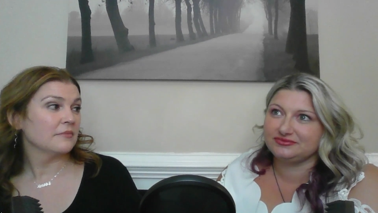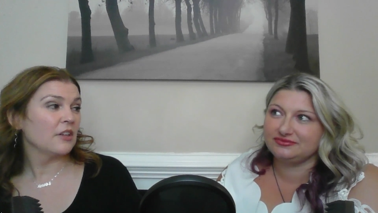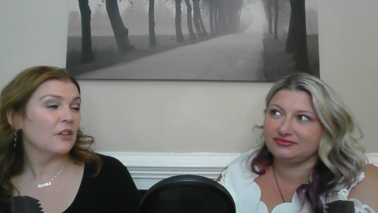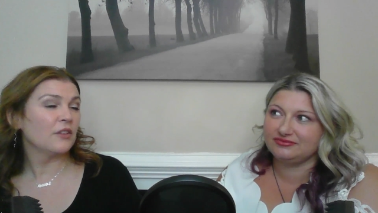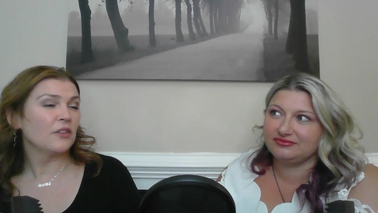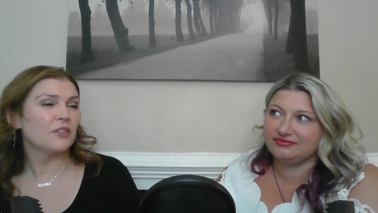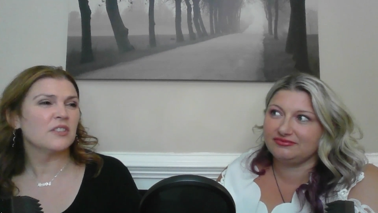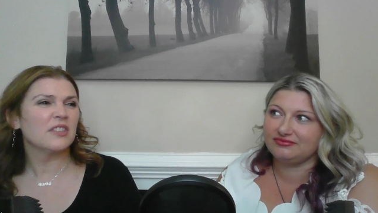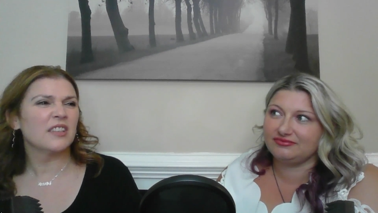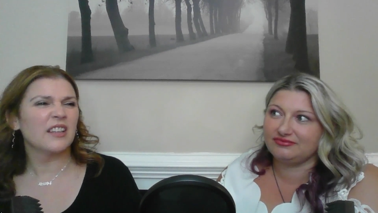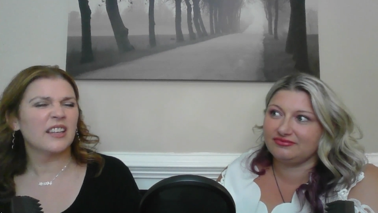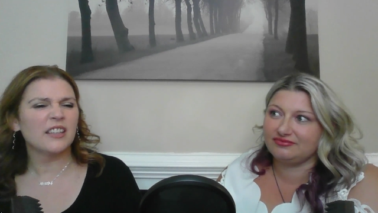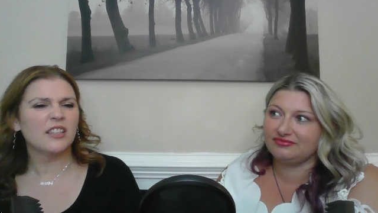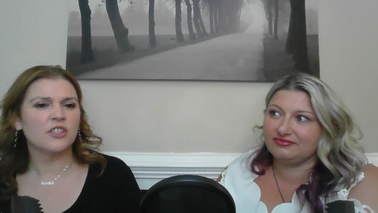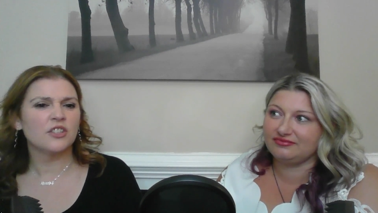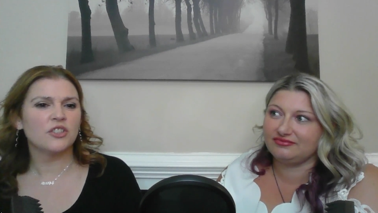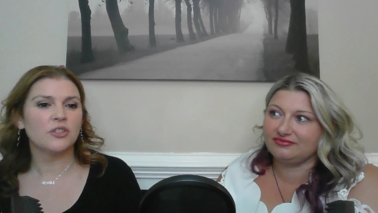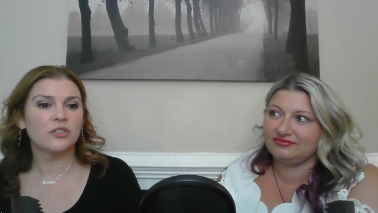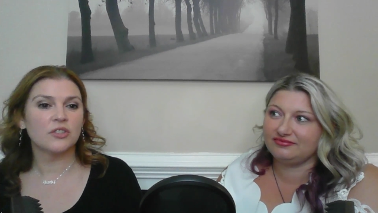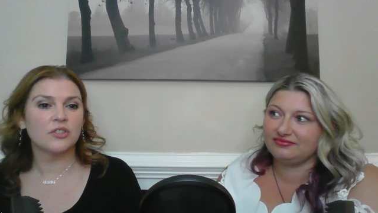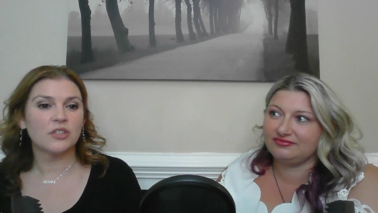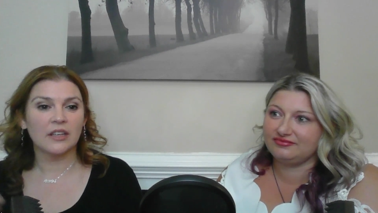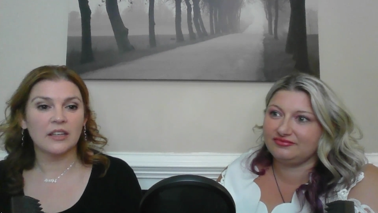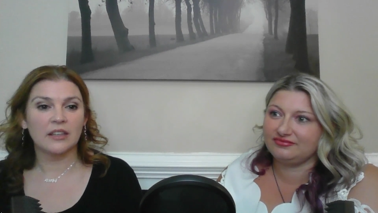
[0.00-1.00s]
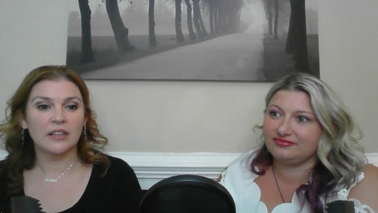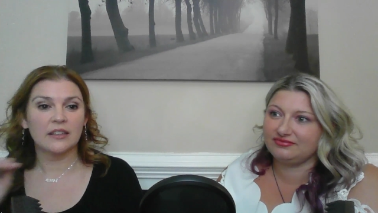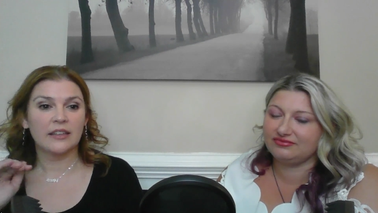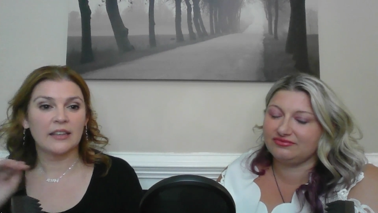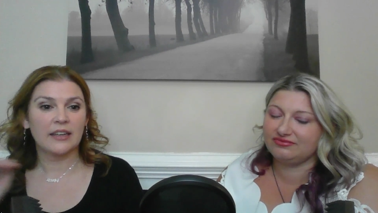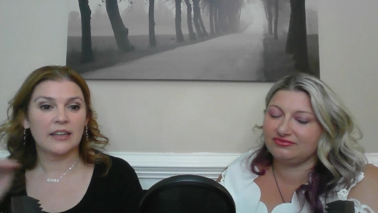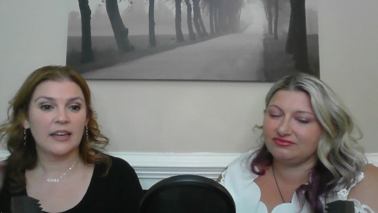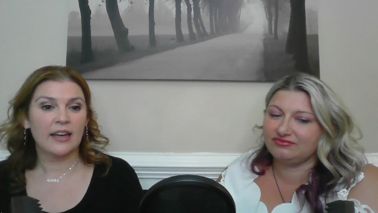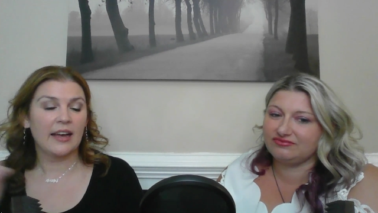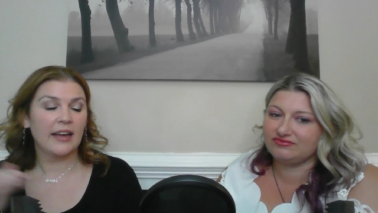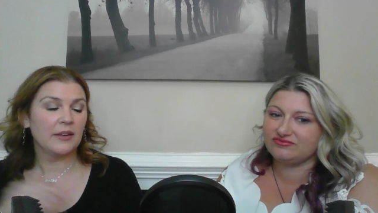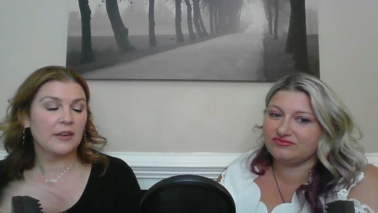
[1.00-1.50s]
Speaker 1: Oh, the D-Lite is usually
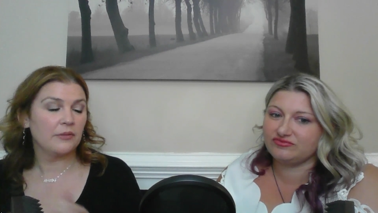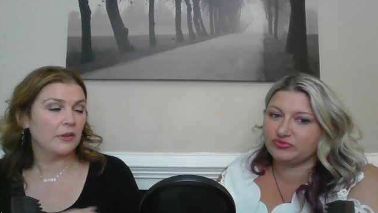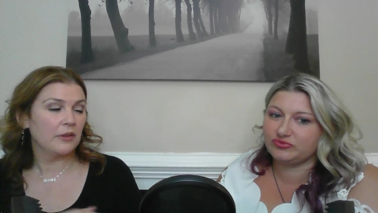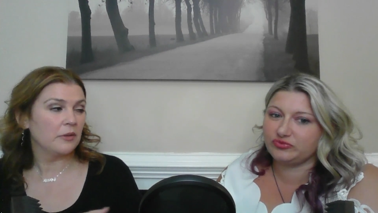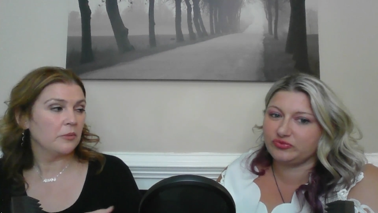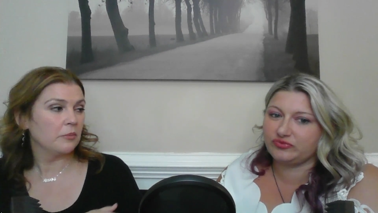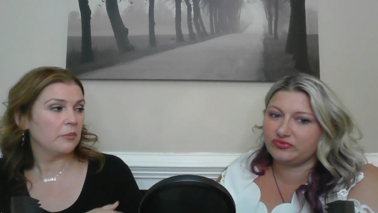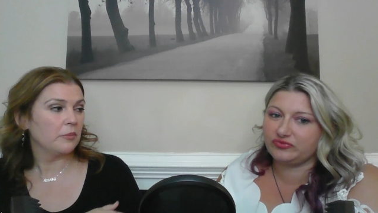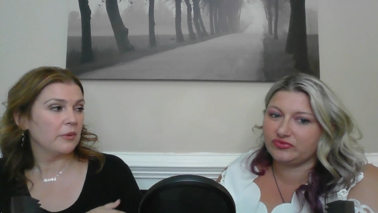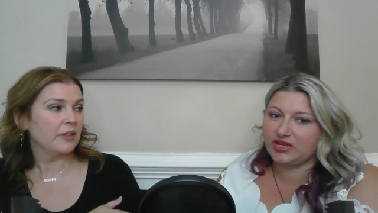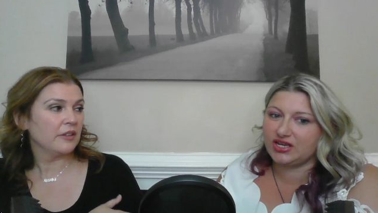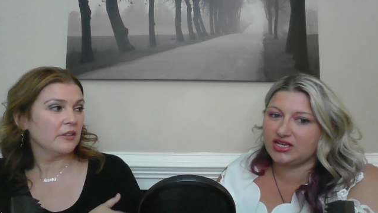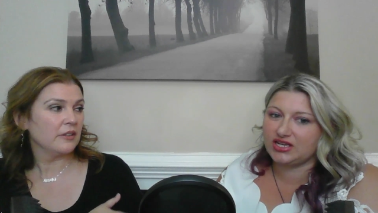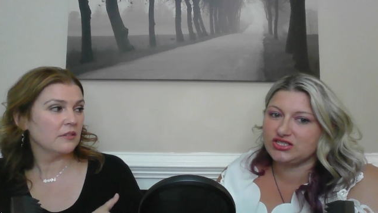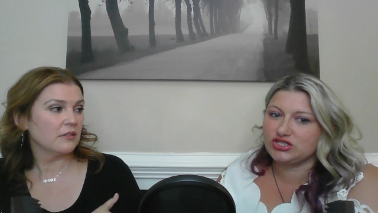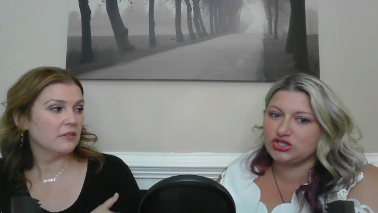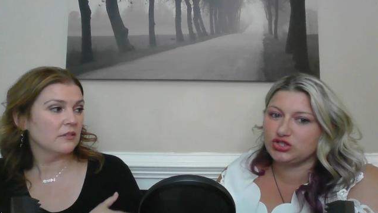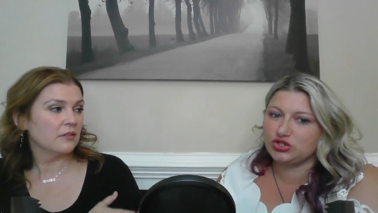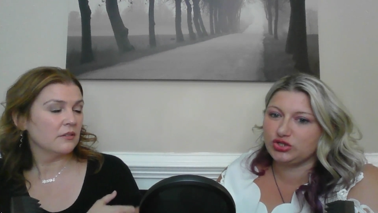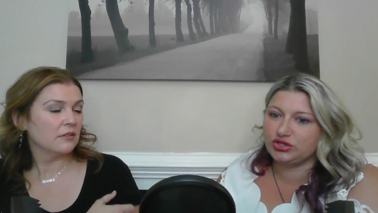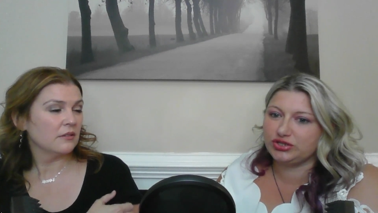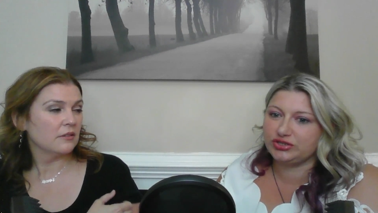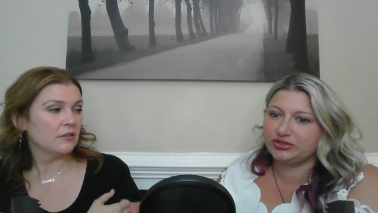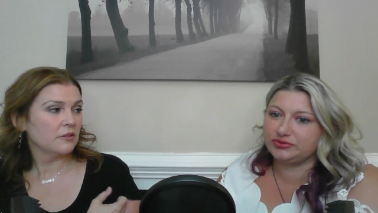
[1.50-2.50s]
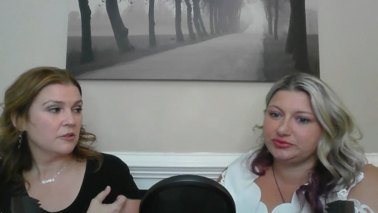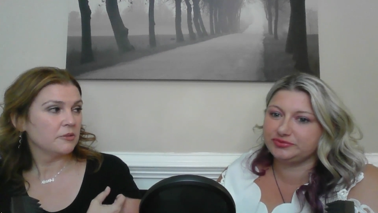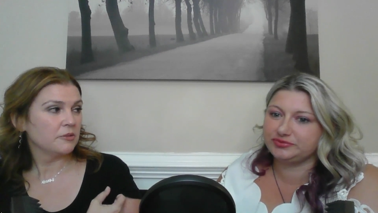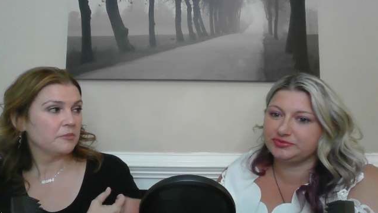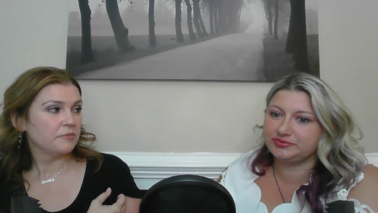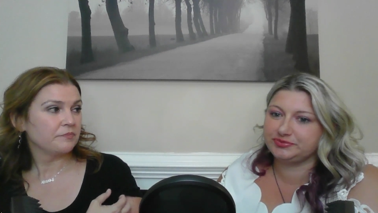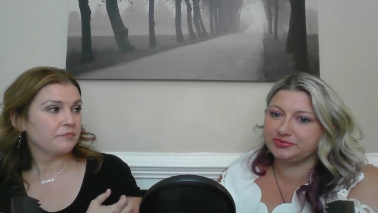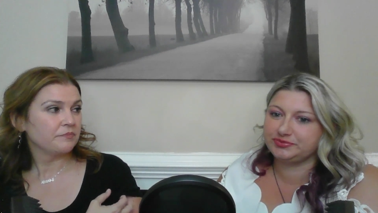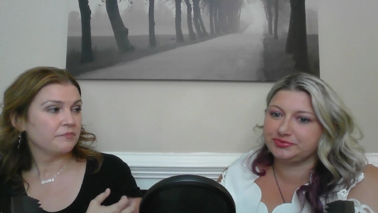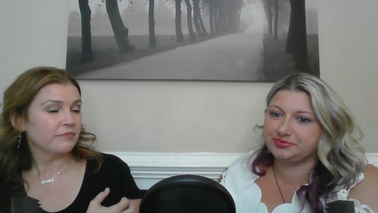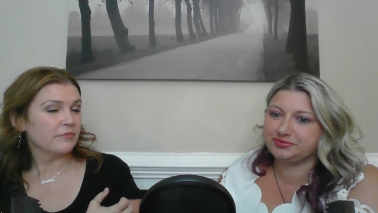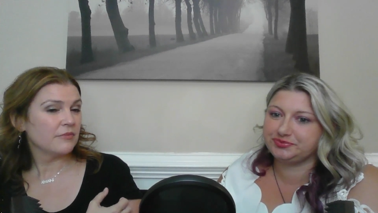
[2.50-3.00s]
like a hyphen, but that's true.